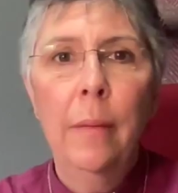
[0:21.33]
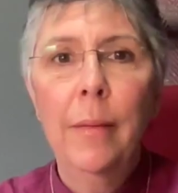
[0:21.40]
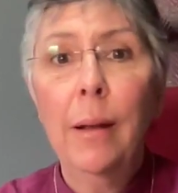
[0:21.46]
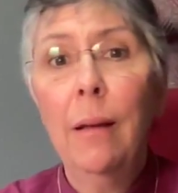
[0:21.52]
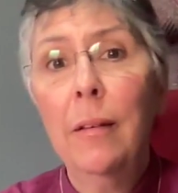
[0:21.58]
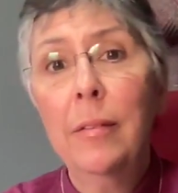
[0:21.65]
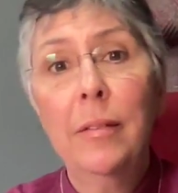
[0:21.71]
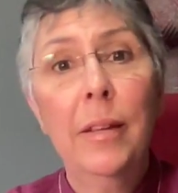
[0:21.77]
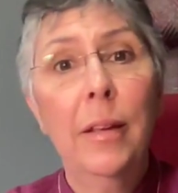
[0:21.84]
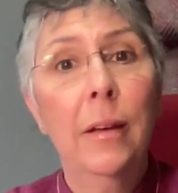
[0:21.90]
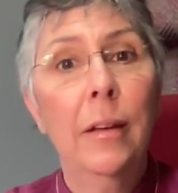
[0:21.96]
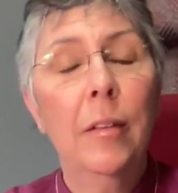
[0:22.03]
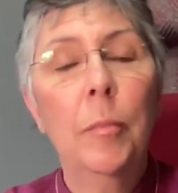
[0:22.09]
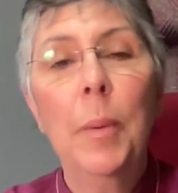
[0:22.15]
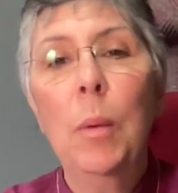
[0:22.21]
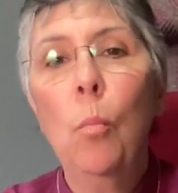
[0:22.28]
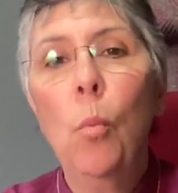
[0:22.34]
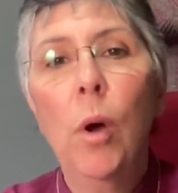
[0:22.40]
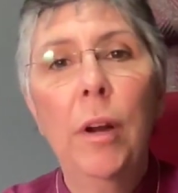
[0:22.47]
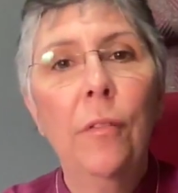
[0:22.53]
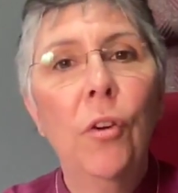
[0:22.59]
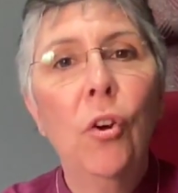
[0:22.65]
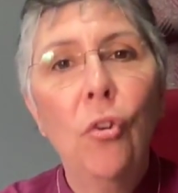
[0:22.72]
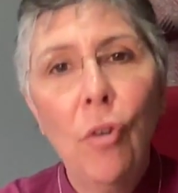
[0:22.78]
The last year has been one
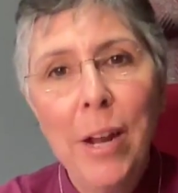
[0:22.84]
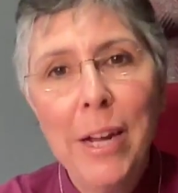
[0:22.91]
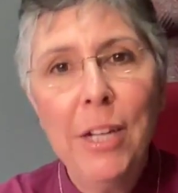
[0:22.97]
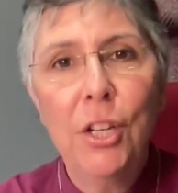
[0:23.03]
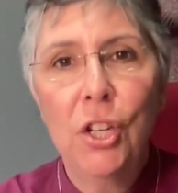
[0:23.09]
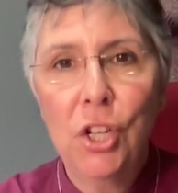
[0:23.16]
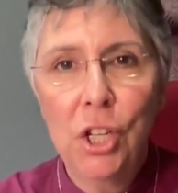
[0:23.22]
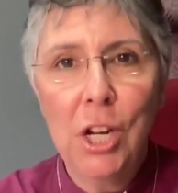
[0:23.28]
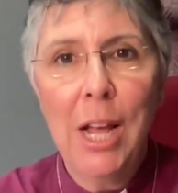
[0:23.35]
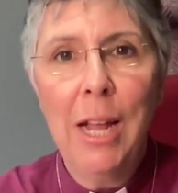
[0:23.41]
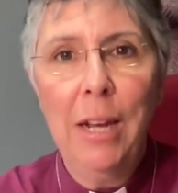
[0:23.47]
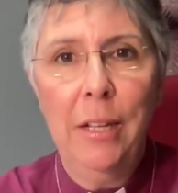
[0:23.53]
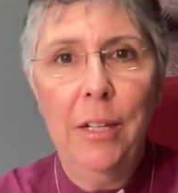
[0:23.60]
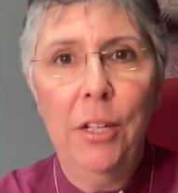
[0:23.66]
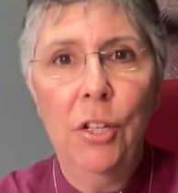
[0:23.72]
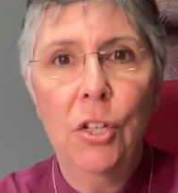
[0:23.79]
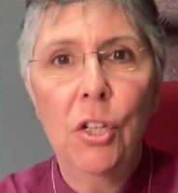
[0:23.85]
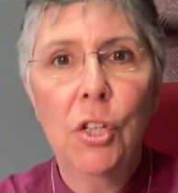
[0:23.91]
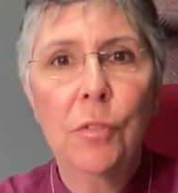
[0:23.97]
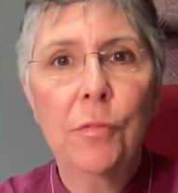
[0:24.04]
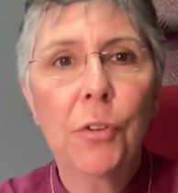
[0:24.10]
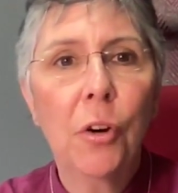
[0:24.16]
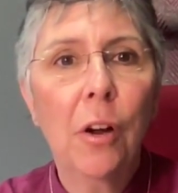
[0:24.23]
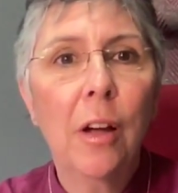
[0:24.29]
of great challenge
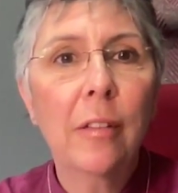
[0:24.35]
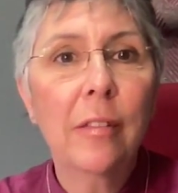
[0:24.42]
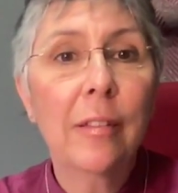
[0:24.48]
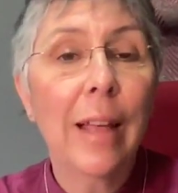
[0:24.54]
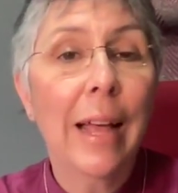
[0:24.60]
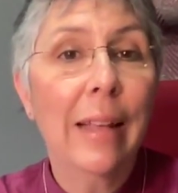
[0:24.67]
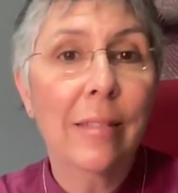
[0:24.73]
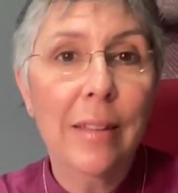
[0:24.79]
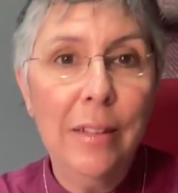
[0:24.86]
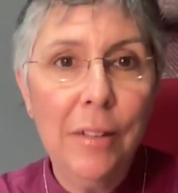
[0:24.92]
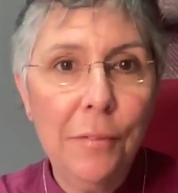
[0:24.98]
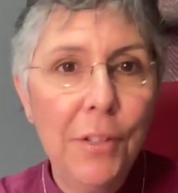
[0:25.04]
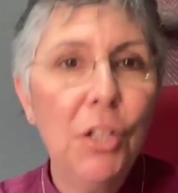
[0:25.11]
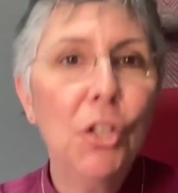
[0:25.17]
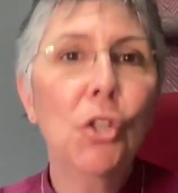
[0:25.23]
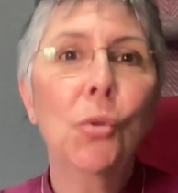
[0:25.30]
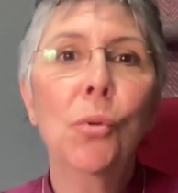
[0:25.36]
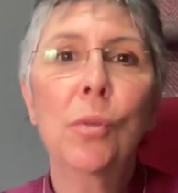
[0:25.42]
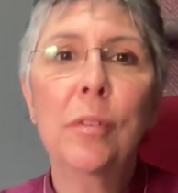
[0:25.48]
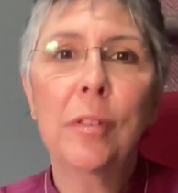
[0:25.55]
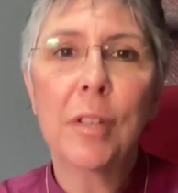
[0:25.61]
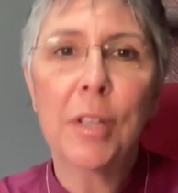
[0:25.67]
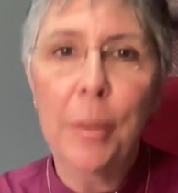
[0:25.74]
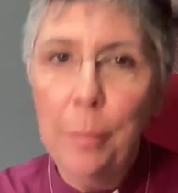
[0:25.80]
for us as
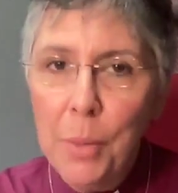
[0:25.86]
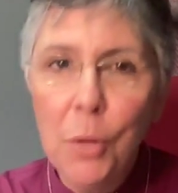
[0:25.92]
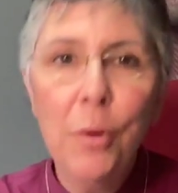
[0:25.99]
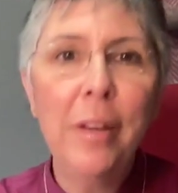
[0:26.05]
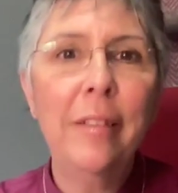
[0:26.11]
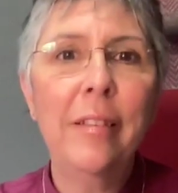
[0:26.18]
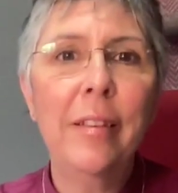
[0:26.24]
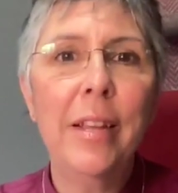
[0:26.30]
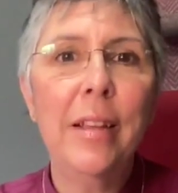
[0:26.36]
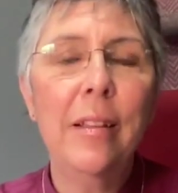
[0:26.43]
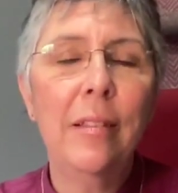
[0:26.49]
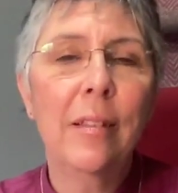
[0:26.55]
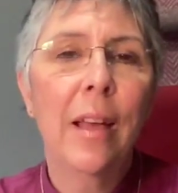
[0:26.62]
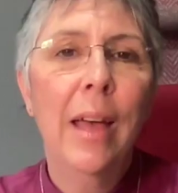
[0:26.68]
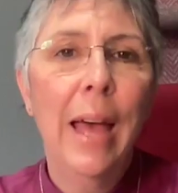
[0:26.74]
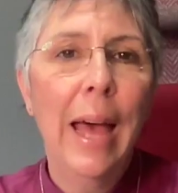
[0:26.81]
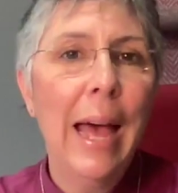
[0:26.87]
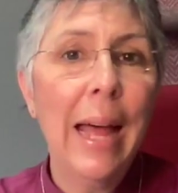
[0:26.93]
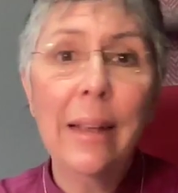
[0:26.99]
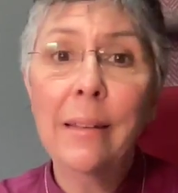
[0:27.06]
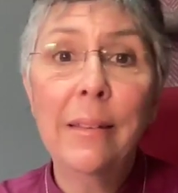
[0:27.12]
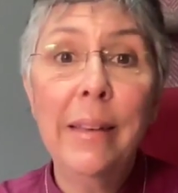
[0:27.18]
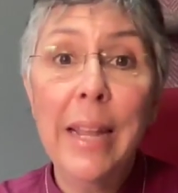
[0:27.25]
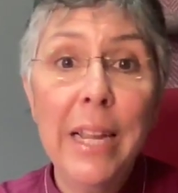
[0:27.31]
individuals, communities,
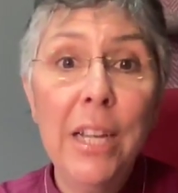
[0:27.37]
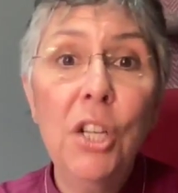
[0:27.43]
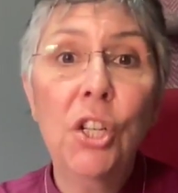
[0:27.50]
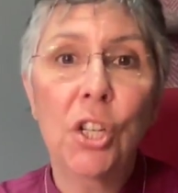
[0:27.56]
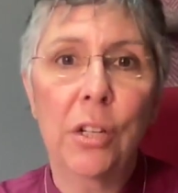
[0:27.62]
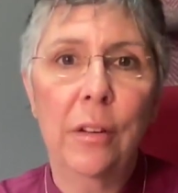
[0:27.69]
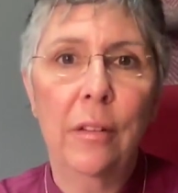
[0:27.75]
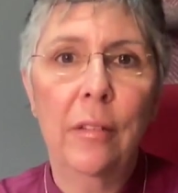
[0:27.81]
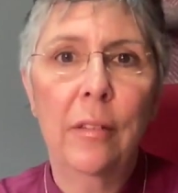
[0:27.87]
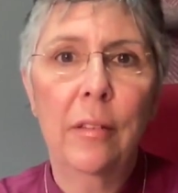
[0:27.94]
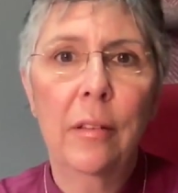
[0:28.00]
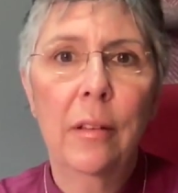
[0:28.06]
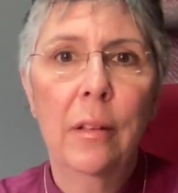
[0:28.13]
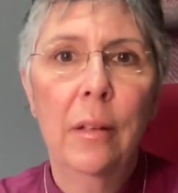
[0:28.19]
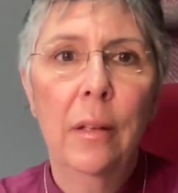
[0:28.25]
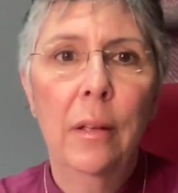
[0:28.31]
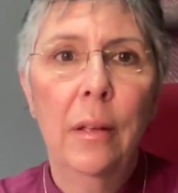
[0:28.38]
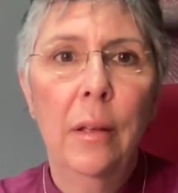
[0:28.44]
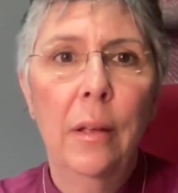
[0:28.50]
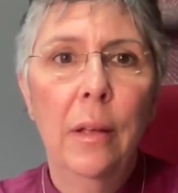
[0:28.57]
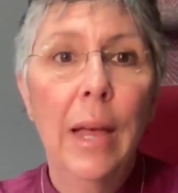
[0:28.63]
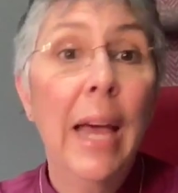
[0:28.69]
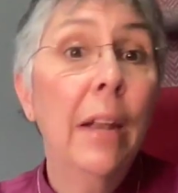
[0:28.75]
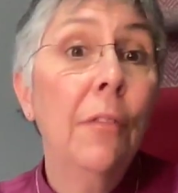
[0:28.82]
and nations.
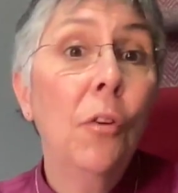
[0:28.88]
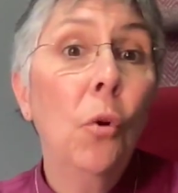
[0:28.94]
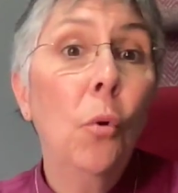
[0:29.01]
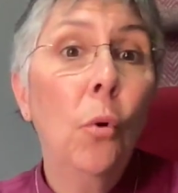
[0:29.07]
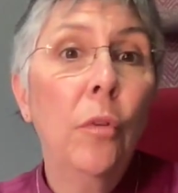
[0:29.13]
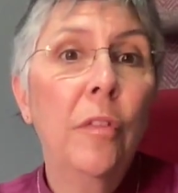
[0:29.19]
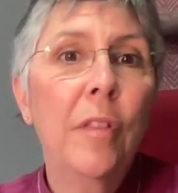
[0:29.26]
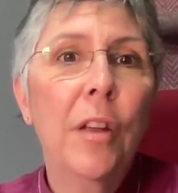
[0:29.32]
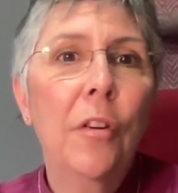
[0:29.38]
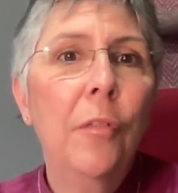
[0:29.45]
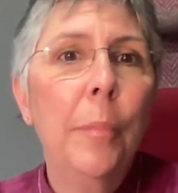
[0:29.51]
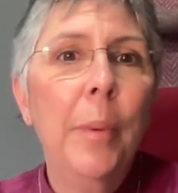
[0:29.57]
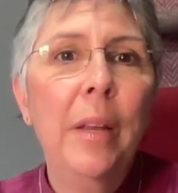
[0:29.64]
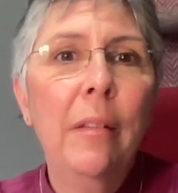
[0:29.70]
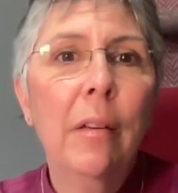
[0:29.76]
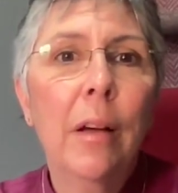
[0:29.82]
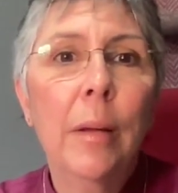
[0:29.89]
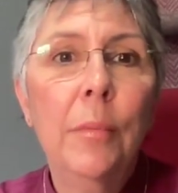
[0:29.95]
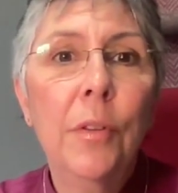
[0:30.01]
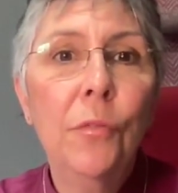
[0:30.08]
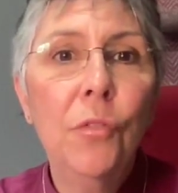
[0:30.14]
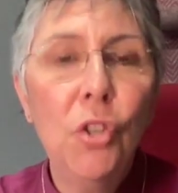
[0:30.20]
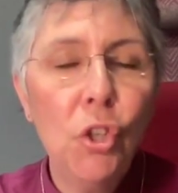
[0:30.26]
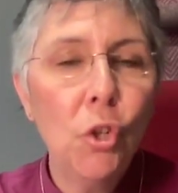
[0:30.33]
And of course, there have been times
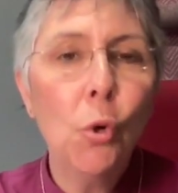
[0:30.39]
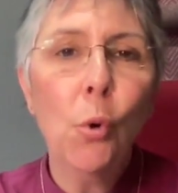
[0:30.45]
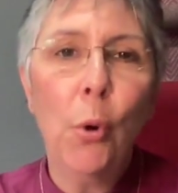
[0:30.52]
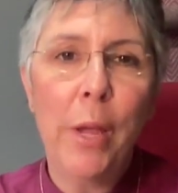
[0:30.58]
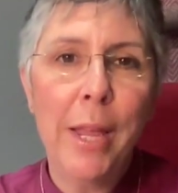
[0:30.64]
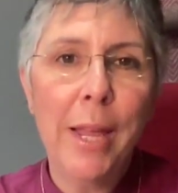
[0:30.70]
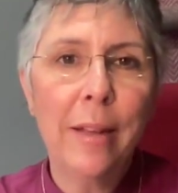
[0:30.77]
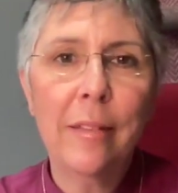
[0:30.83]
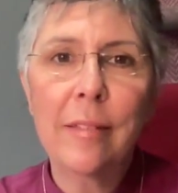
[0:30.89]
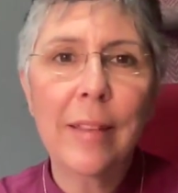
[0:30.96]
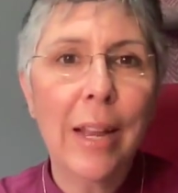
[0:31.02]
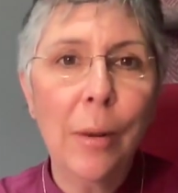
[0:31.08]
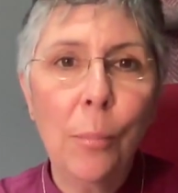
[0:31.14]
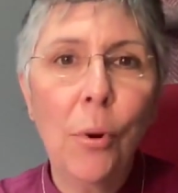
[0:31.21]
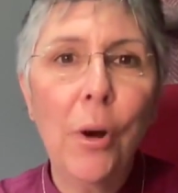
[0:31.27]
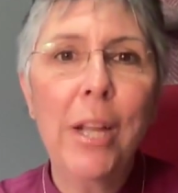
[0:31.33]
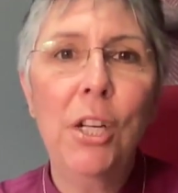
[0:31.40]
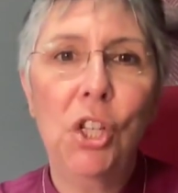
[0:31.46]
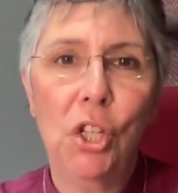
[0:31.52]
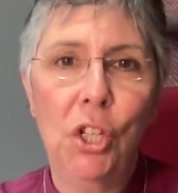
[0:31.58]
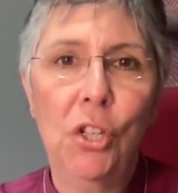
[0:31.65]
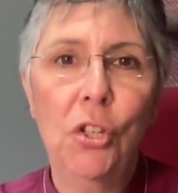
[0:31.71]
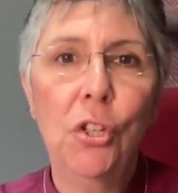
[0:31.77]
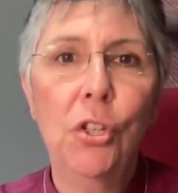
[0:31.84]
of joy and
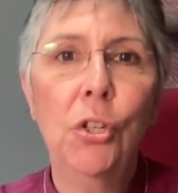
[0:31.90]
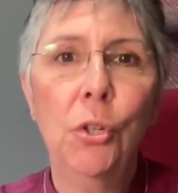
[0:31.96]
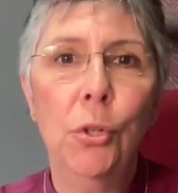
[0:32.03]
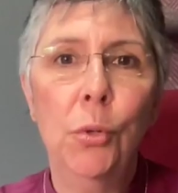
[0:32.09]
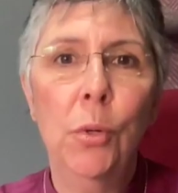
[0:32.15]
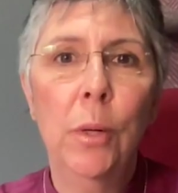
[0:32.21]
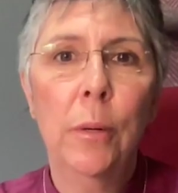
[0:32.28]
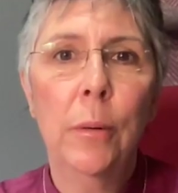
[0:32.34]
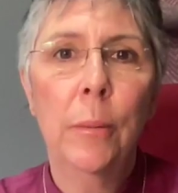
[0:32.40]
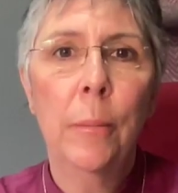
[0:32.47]
celebration too.